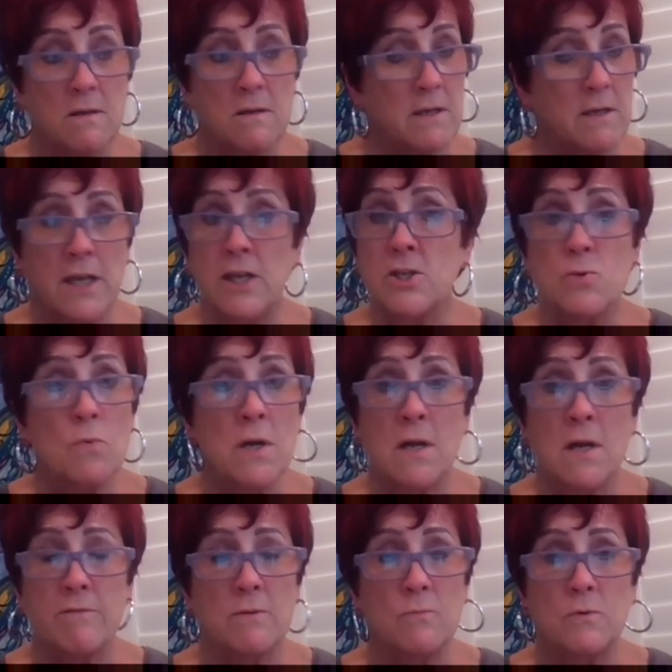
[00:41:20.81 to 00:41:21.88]
each one of
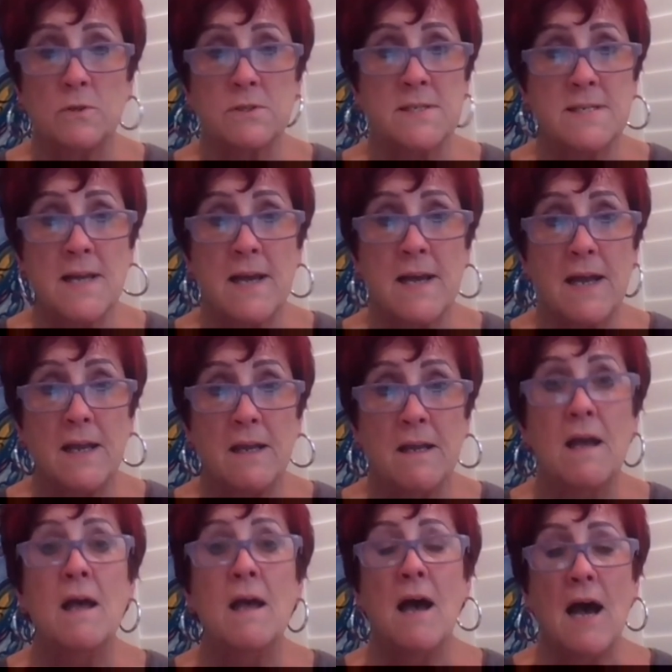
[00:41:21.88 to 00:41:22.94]
them will say,
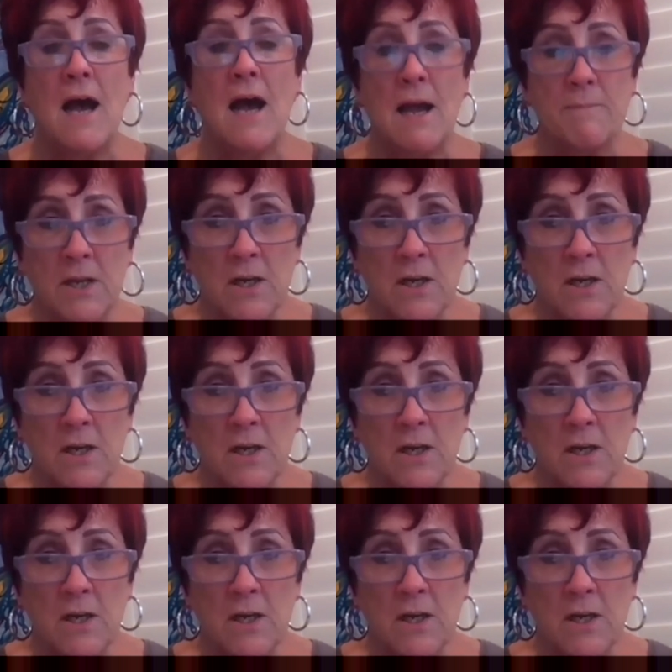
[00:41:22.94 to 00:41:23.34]
I'm